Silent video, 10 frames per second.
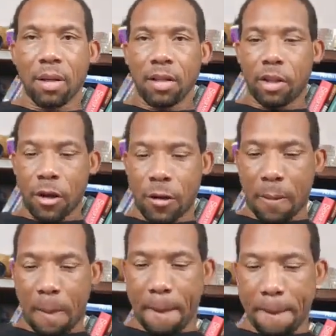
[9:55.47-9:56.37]

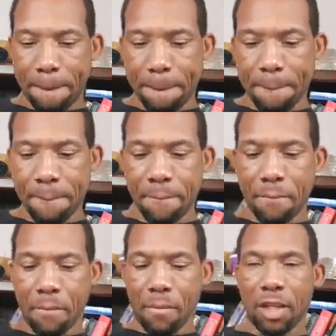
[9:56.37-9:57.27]
So,
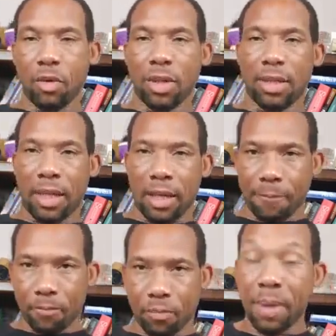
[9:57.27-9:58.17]
as you can see,
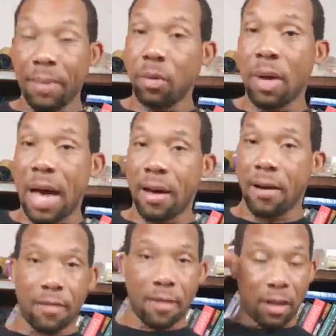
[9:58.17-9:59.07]
people who
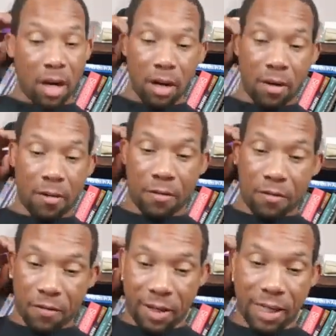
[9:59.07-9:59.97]
have
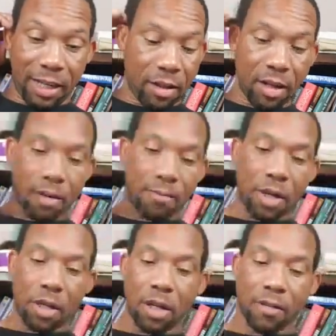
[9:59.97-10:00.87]
either a
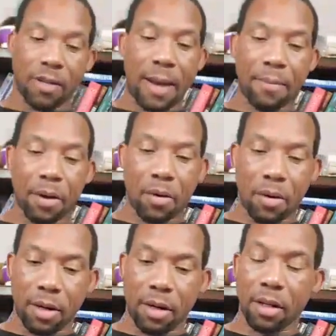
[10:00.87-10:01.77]
lot of
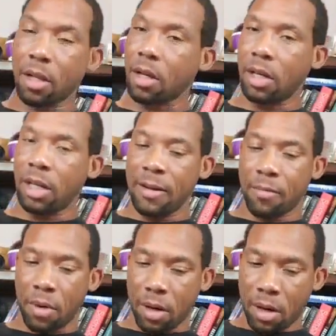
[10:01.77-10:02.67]
Capricorn, a lot of Libra,